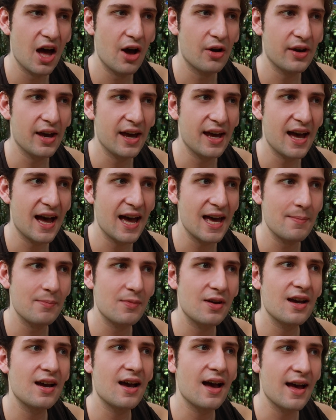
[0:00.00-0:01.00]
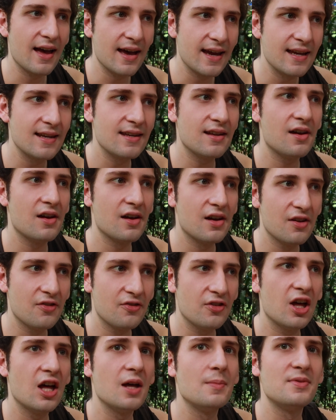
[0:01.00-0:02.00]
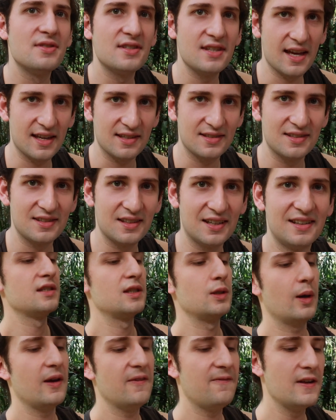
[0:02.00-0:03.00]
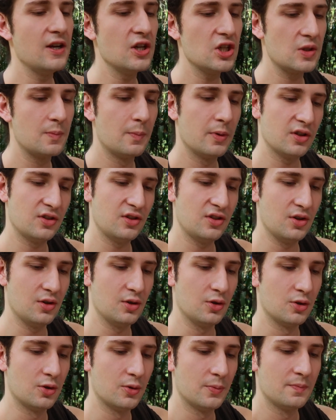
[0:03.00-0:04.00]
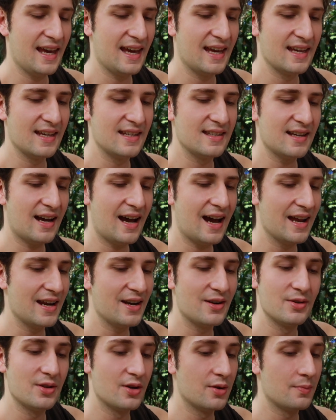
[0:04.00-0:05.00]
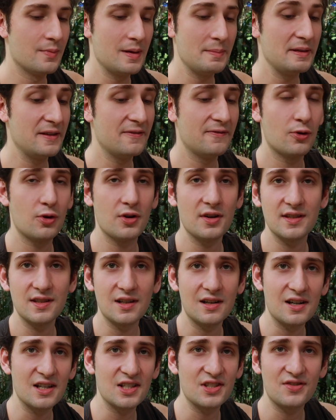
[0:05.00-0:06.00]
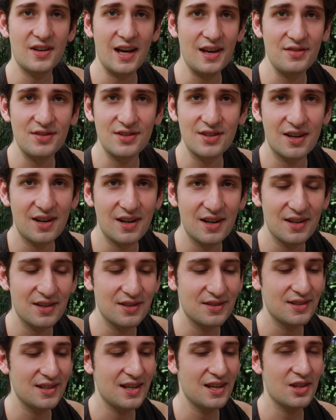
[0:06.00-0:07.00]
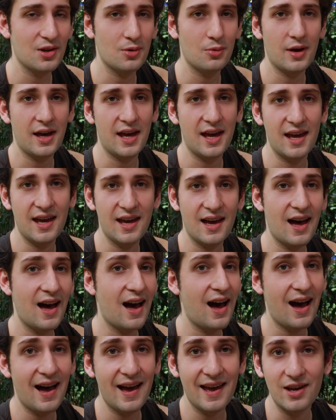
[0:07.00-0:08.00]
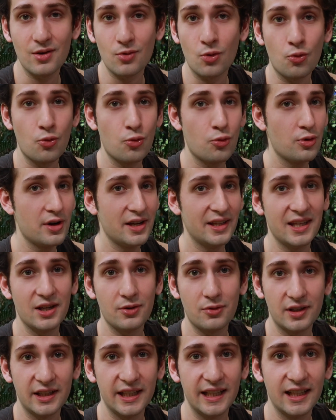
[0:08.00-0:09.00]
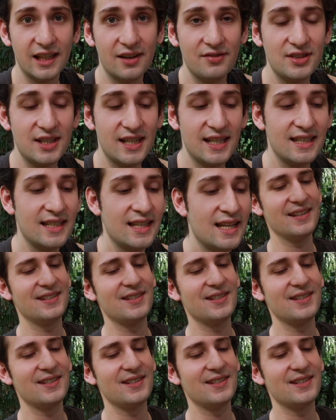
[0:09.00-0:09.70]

Okay, I'm kind of obsessed. So I finished book two, and I don't know, maybe four stars, five stars, either way, I really, really loved it.